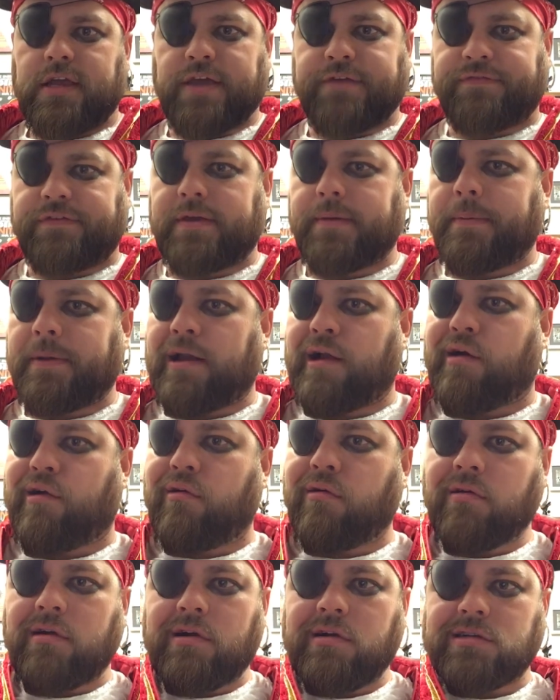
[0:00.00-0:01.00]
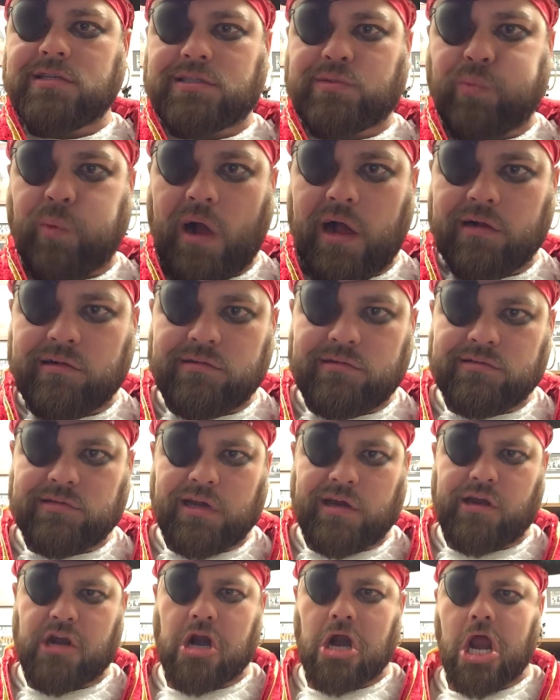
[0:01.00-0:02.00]
If ye've been horn swoggled
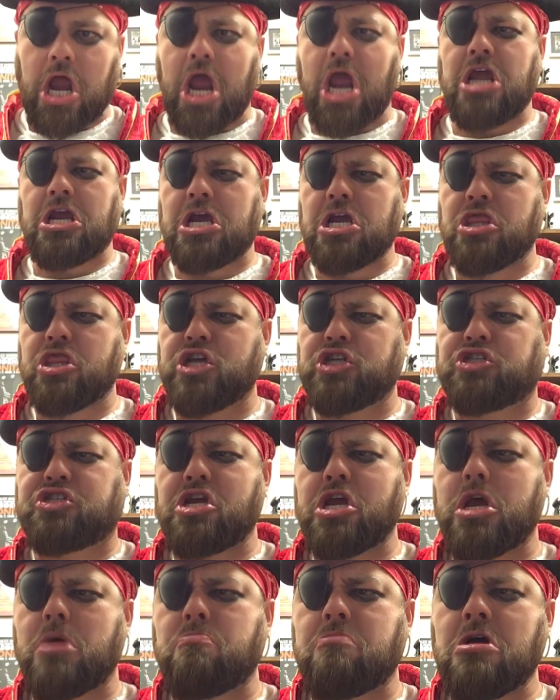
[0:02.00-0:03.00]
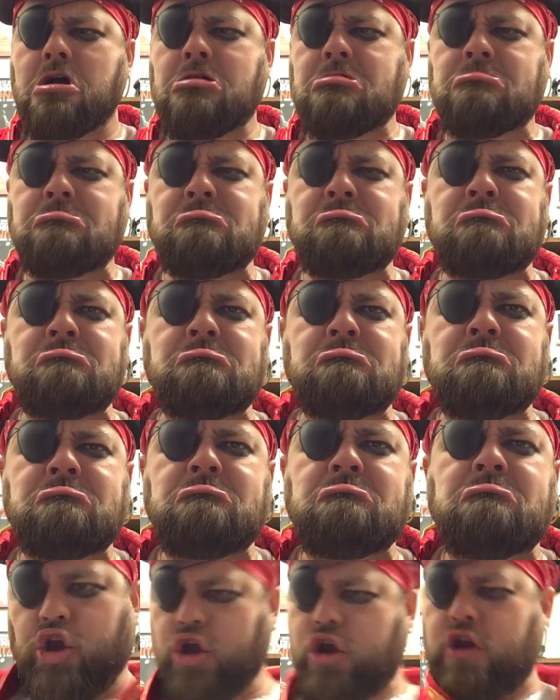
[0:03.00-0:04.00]
and you're hanging the jib, then
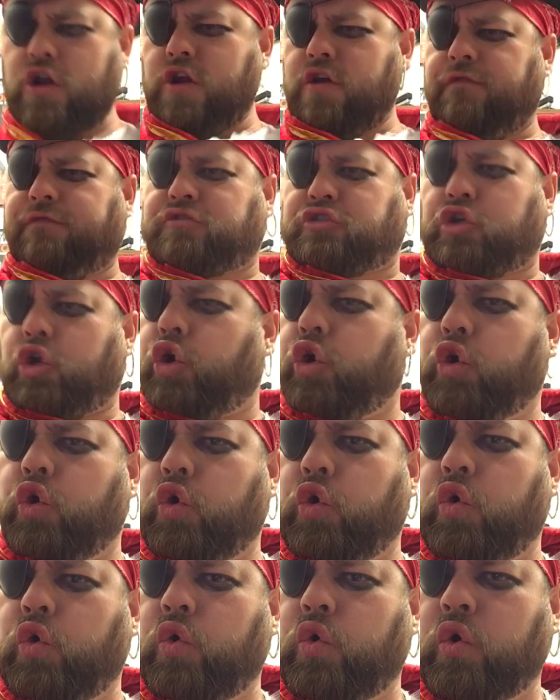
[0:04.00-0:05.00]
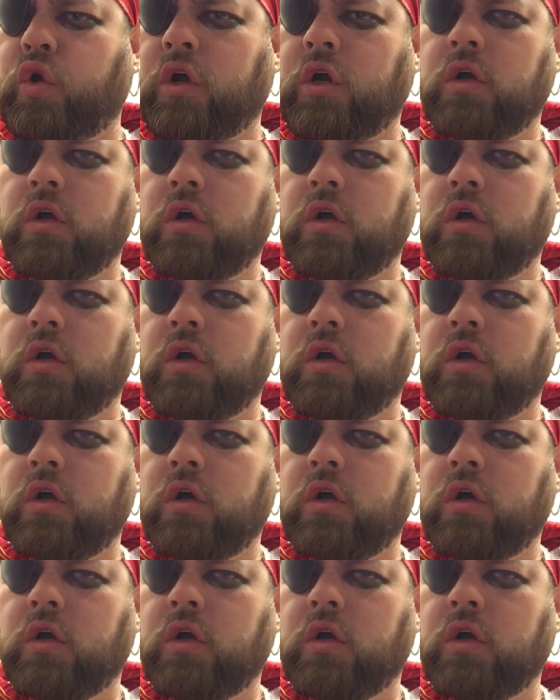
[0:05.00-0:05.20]
heave to!